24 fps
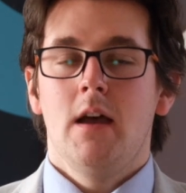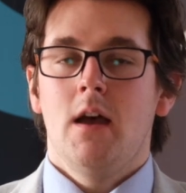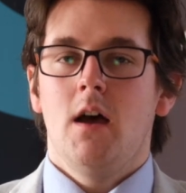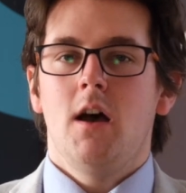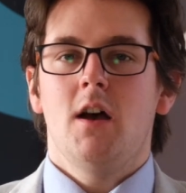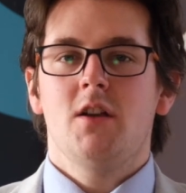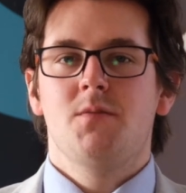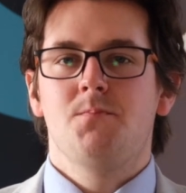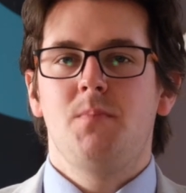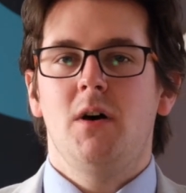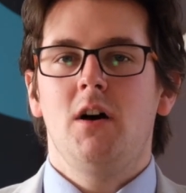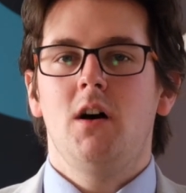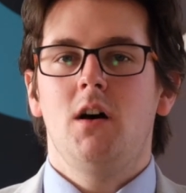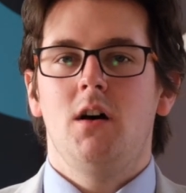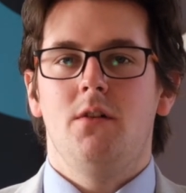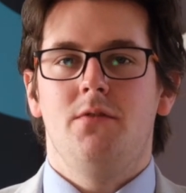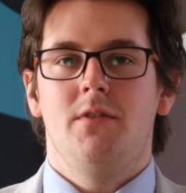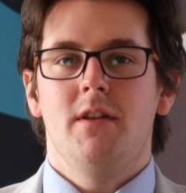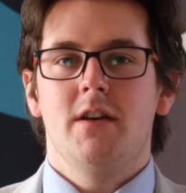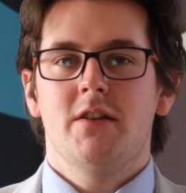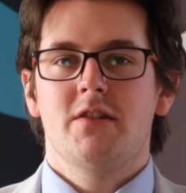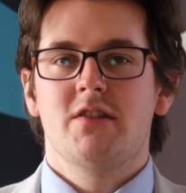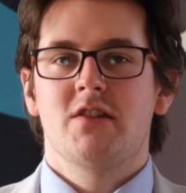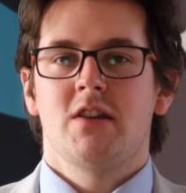As part of
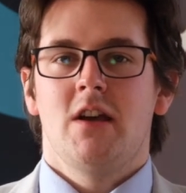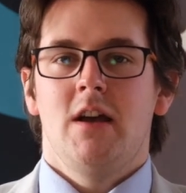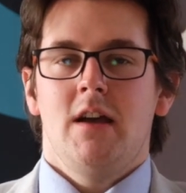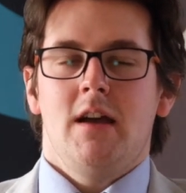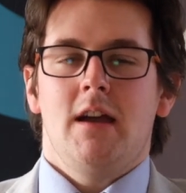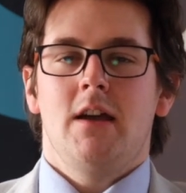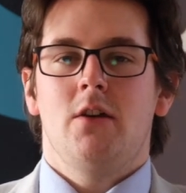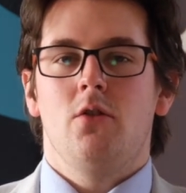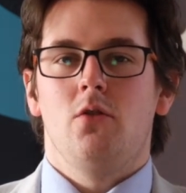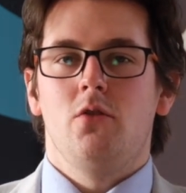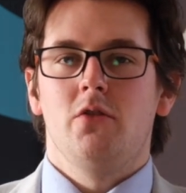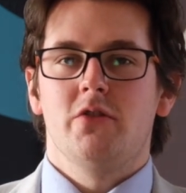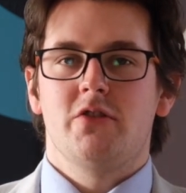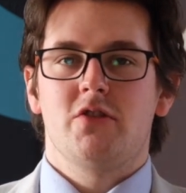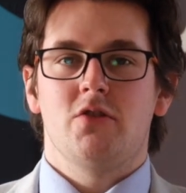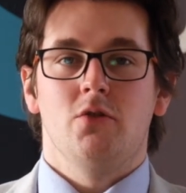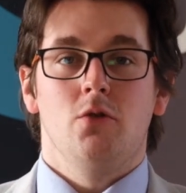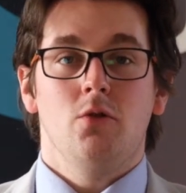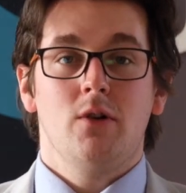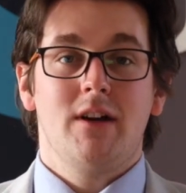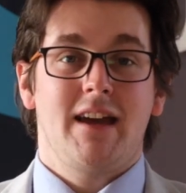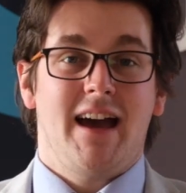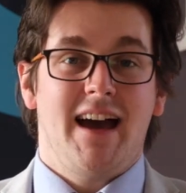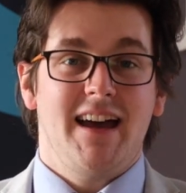this, it also
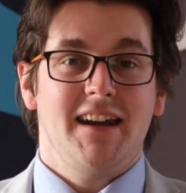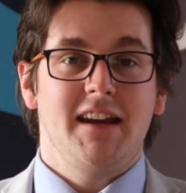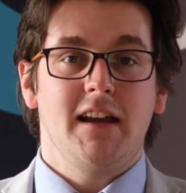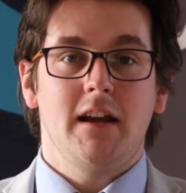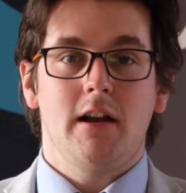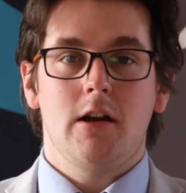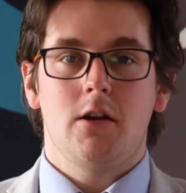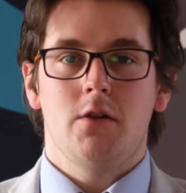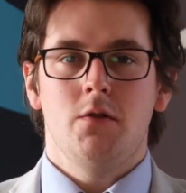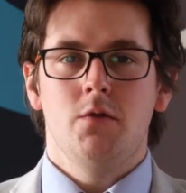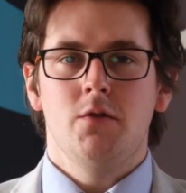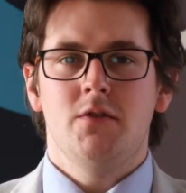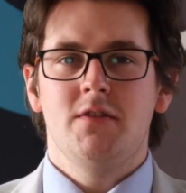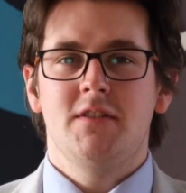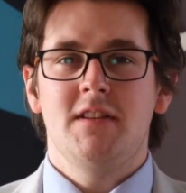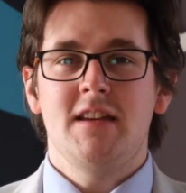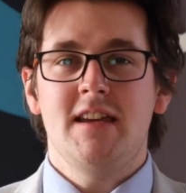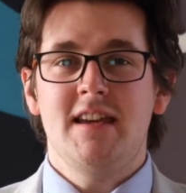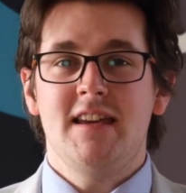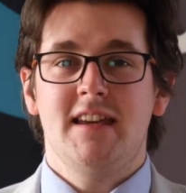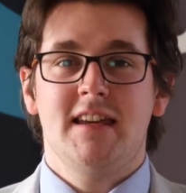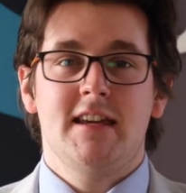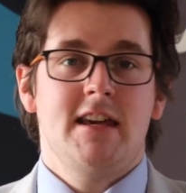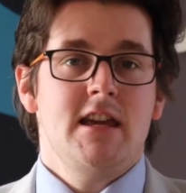can include
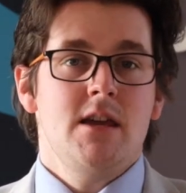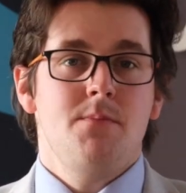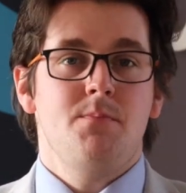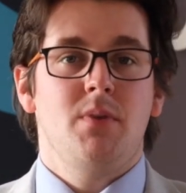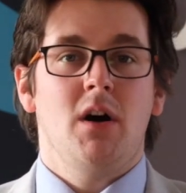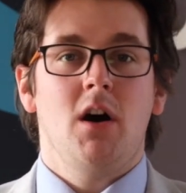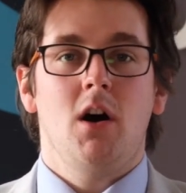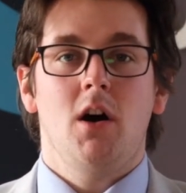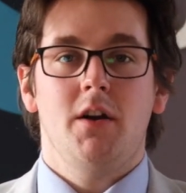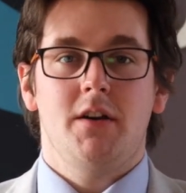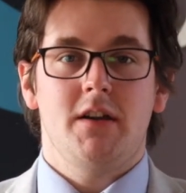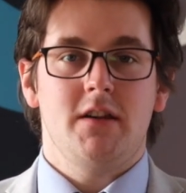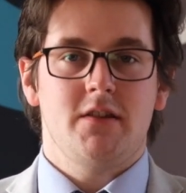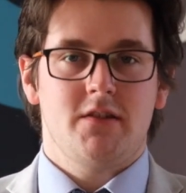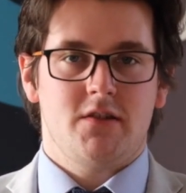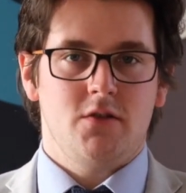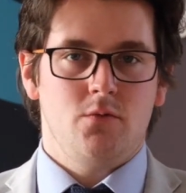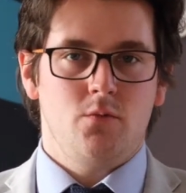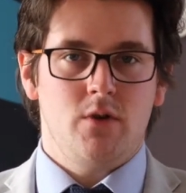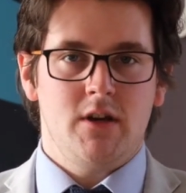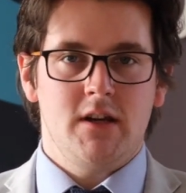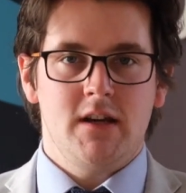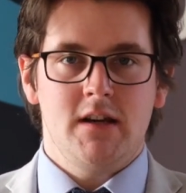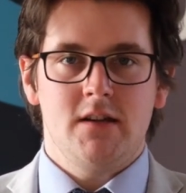the key parties that
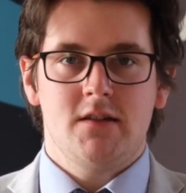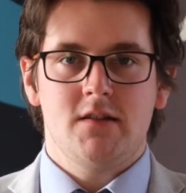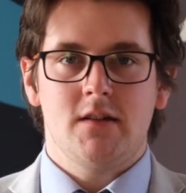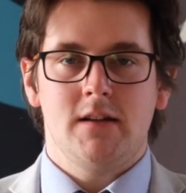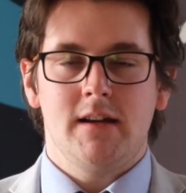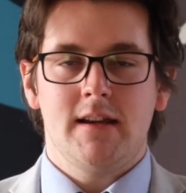we need to